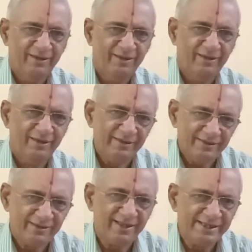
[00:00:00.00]
it
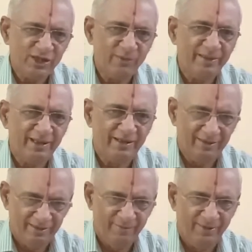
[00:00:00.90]
is considered to be
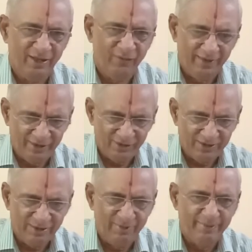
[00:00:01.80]
a middle one, it has got
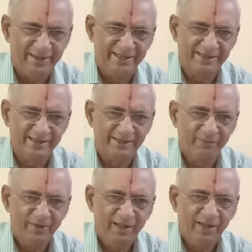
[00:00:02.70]
some limitations.
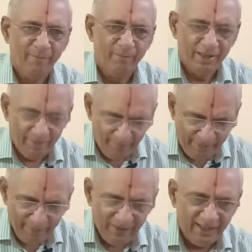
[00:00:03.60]
But
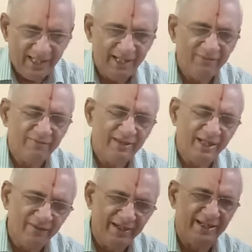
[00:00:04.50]
people have
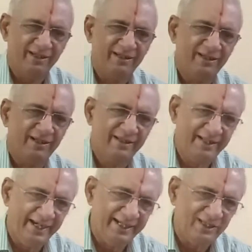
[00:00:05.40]
innovated and
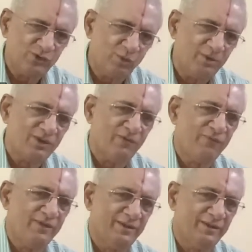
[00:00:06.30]
created so much of